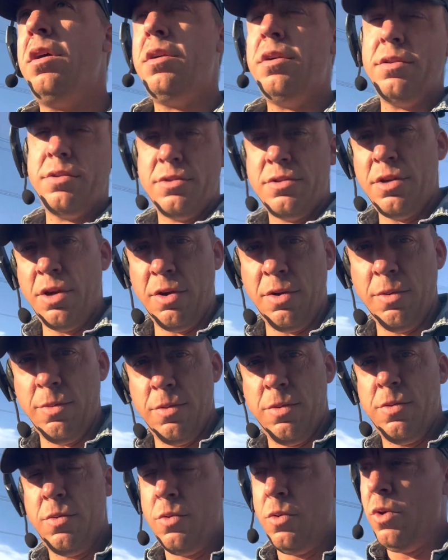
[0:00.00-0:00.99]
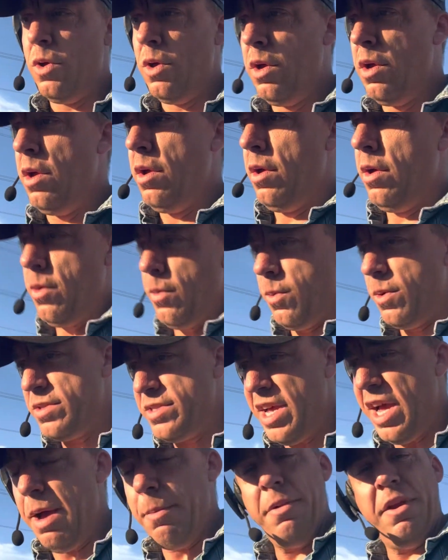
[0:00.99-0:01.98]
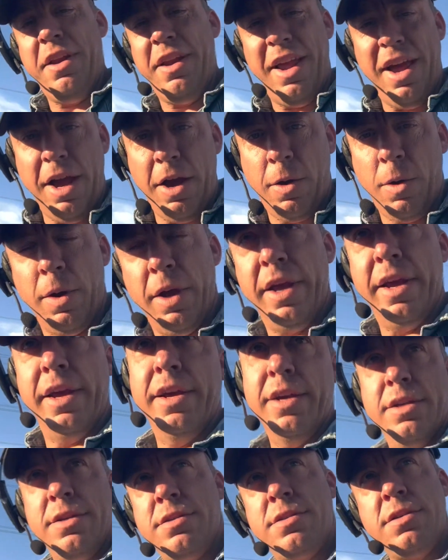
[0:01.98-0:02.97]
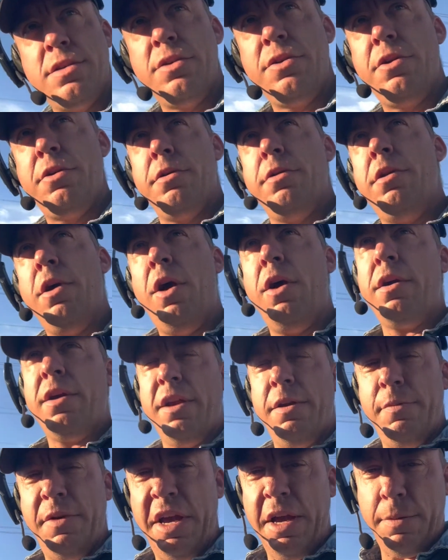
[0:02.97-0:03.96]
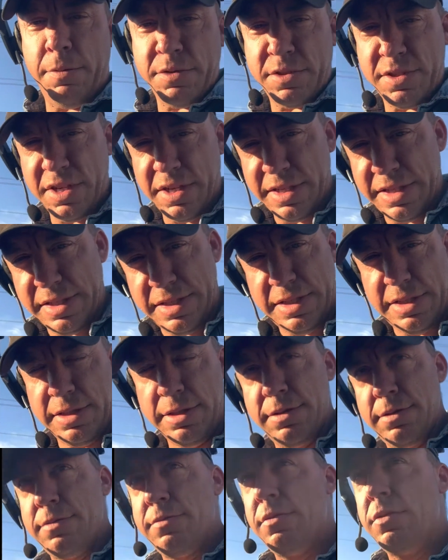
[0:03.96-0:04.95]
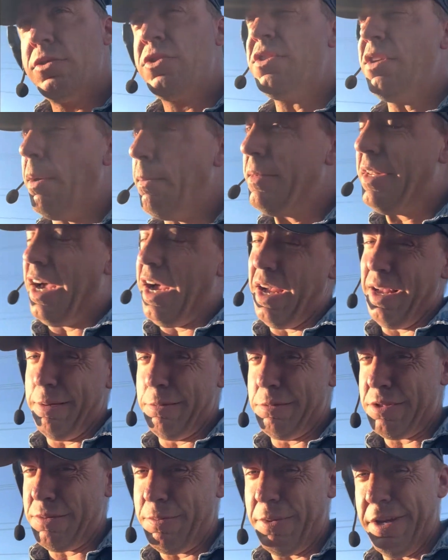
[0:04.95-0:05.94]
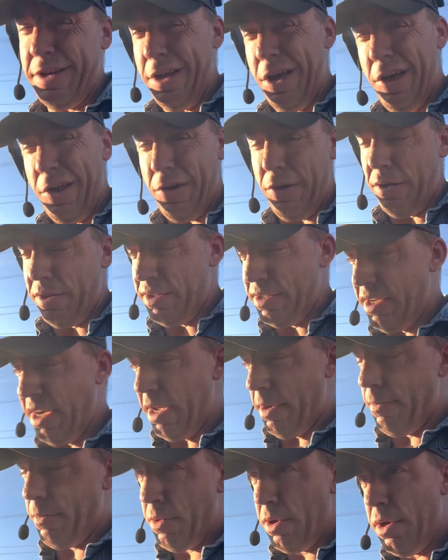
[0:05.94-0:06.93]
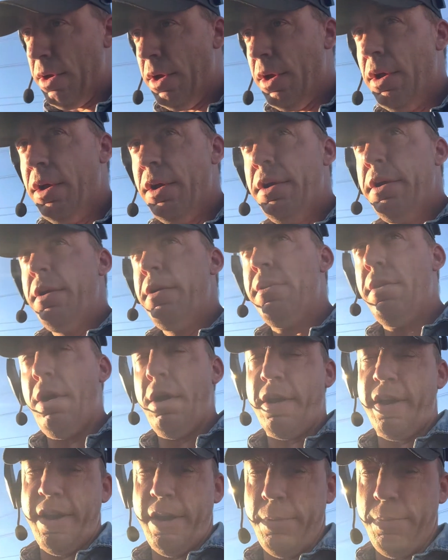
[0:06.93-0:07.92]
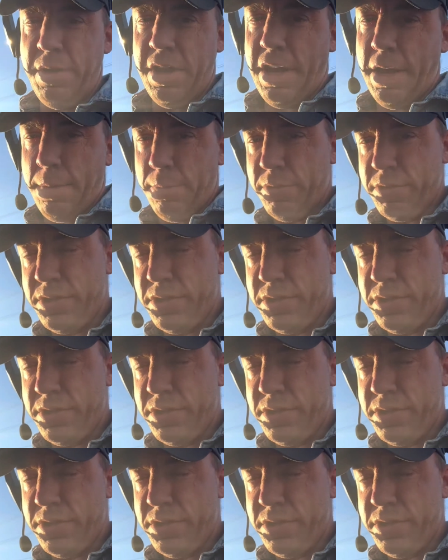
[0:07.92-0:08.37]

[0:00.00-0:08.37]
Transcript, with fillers: so what's happening now is you're not gonna be able to, sometimes, but not all the time, you're not gonna be able